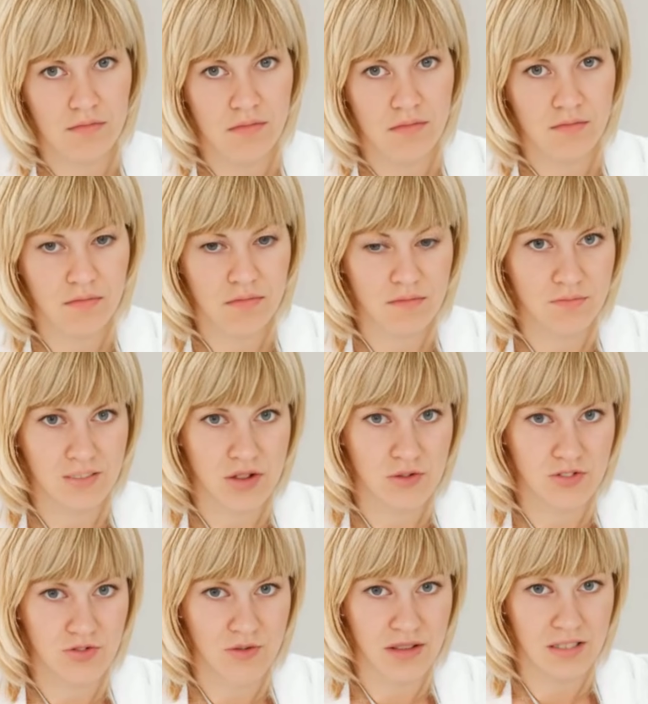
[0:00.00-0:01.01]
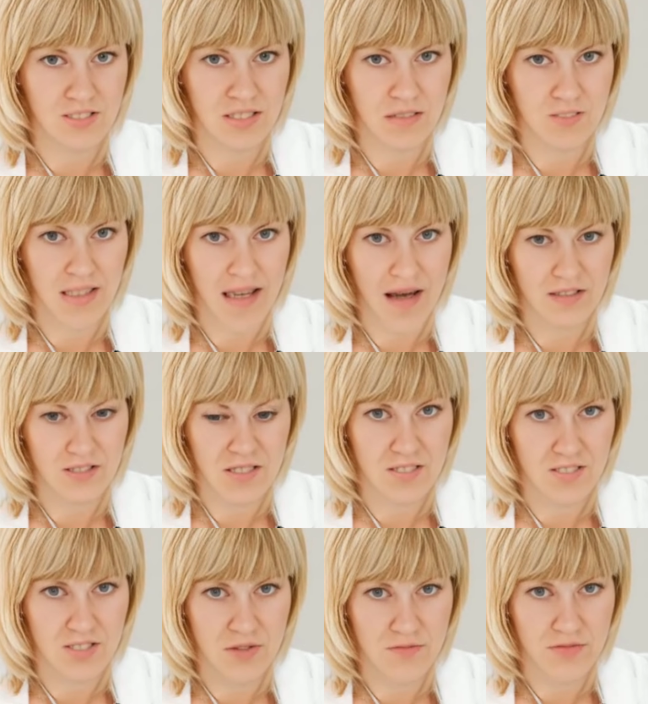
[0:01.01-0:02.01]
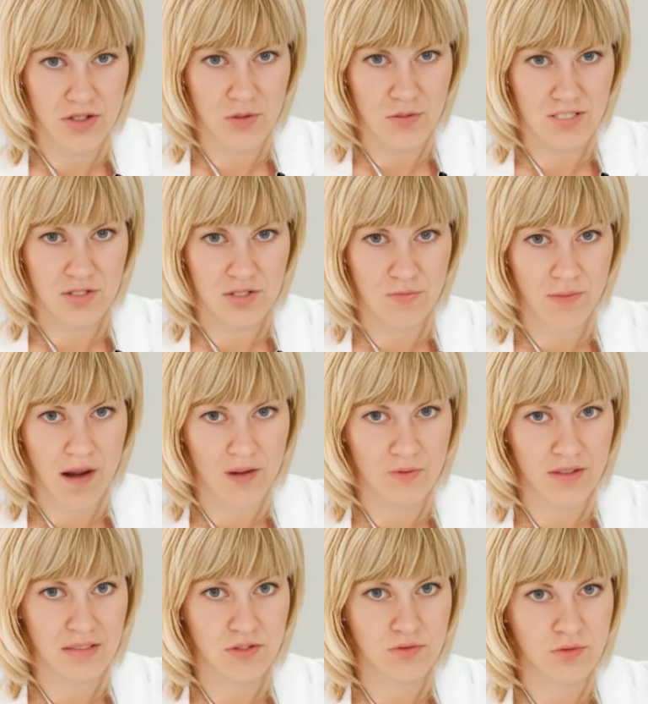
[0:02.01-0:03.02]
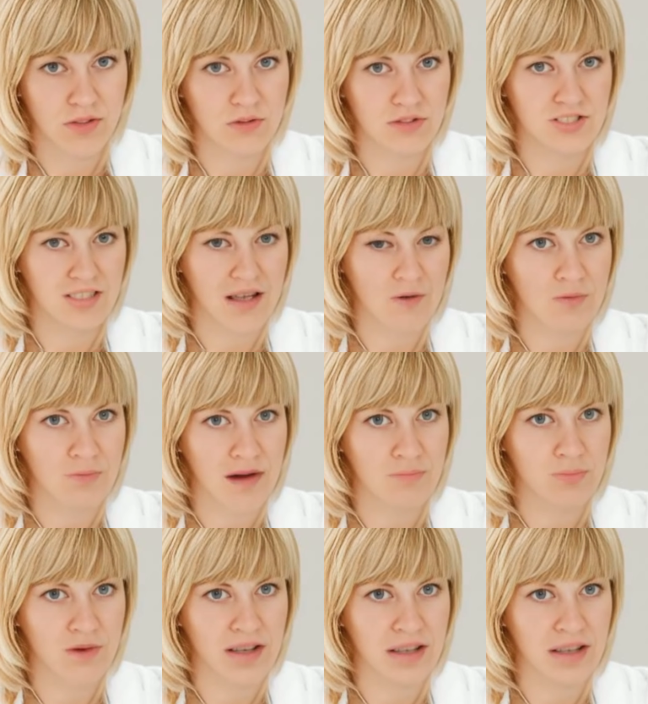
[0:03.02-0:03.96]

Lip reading: Nutrients and gases diffuse directly through their cell membranes.